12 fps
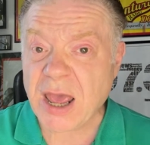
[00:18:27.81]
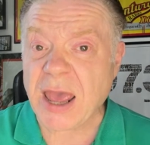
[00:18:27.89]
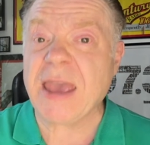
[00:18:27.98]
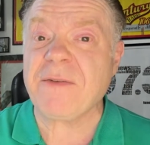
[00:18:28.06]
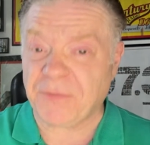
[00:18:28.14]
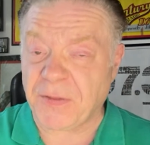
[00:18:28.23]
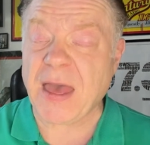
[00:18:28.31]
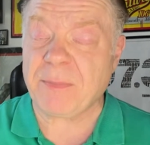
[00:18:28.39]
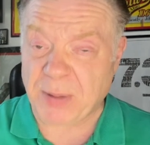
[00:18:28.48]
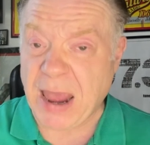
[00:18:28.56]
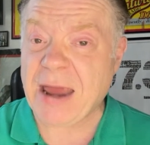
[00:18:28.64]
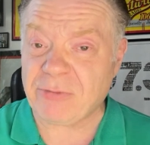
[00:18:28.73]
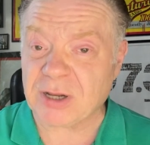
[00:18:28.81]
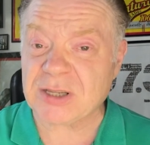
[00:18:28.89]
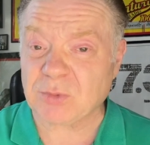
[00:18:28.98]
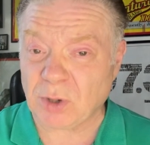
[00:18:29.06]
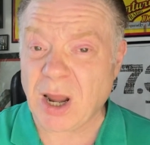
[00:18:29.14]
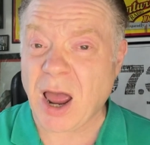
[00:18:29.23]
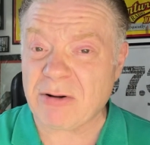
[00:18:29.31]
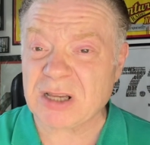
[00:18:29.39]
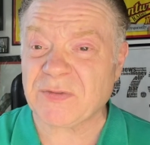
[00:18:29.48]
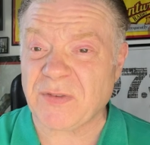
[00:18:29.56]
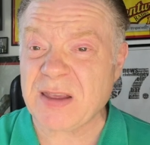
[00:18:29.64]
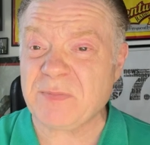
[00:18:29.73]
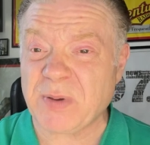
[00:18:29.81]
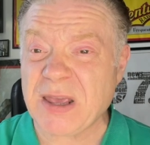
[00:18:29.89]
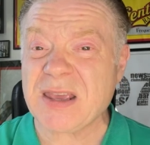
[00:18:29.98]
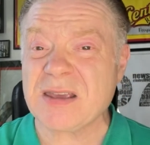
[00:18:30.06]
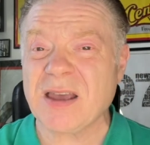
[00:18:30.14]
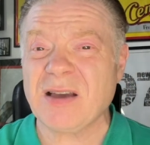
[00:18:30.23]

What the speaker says: if their parents will RSVP.